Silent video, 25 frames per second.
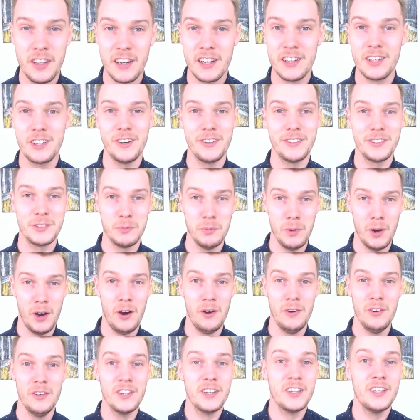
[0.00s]
at God's
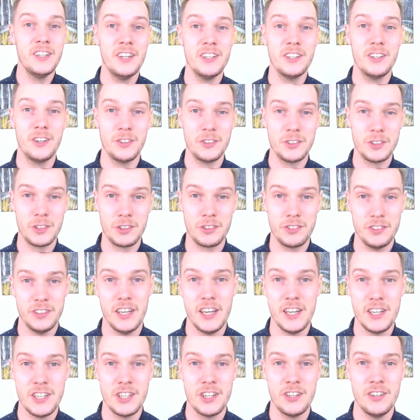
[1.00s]
world, looking at God's
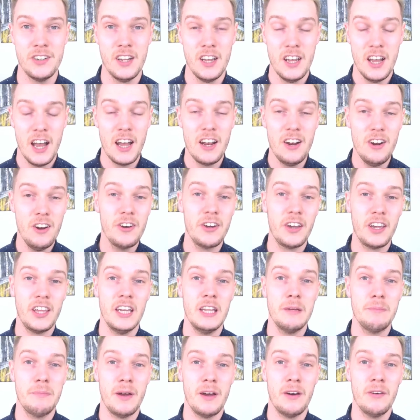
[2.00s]
creation, and looking
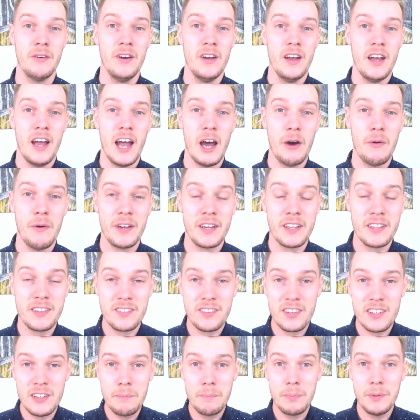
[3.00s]
about how I can
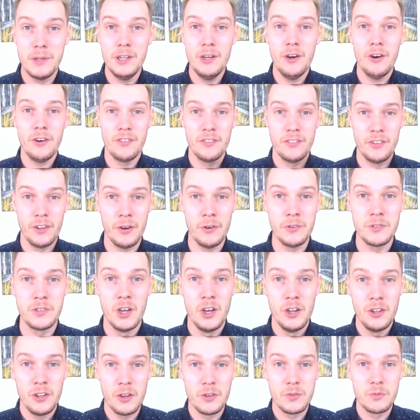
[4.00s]
see beyond those,
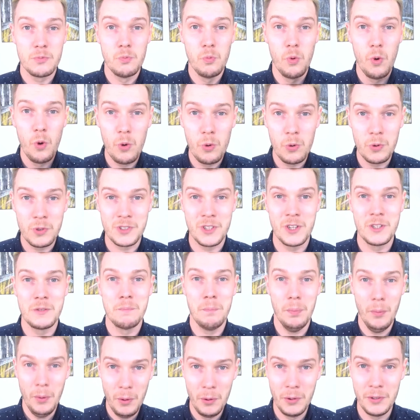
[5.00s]
those walls, those
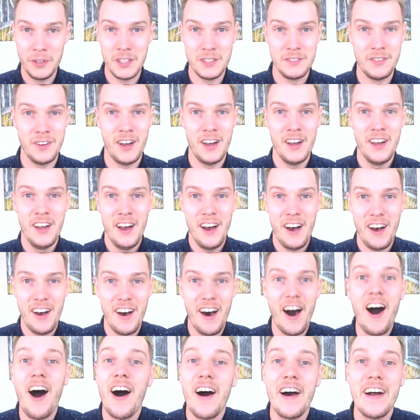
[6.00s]
borders that uh,
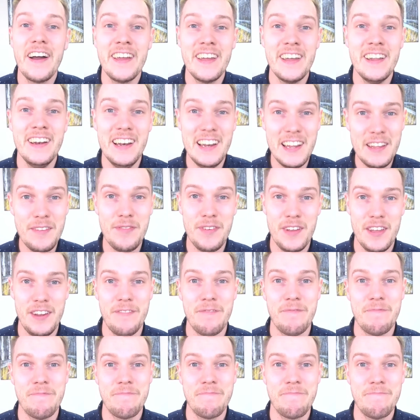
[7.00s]
I live in,
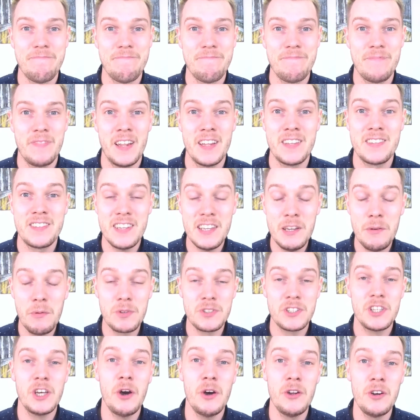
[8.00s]
and see what's
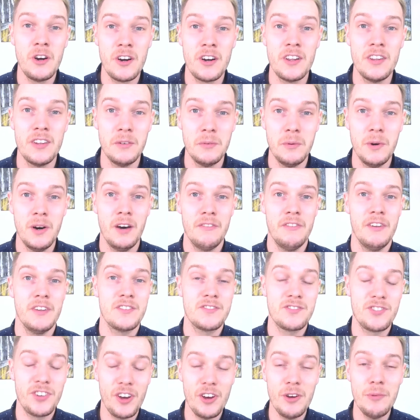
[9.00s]
going on in the world. There's
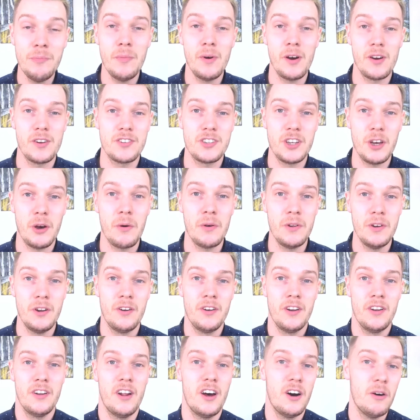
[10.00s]
so much going on
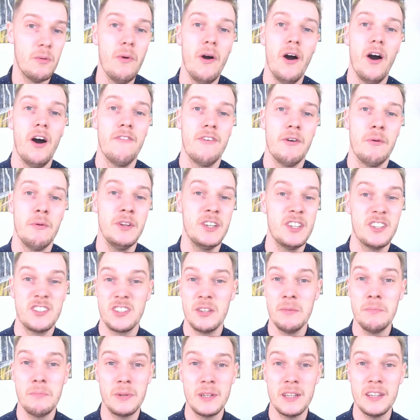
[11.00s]
in our world that we just
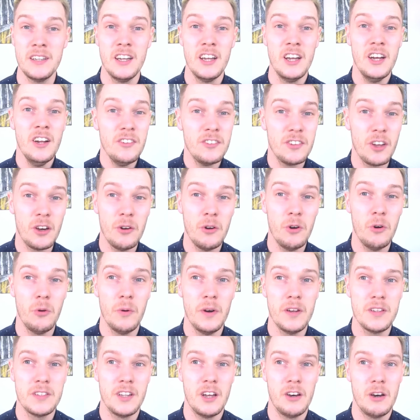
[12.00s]
simply don't
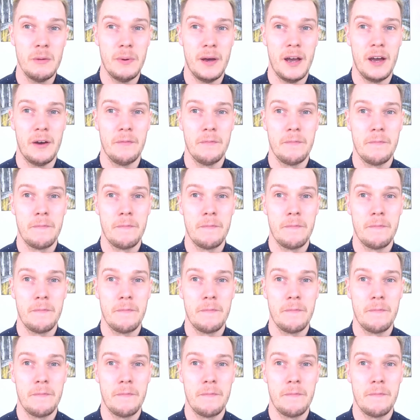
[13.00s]
always know about.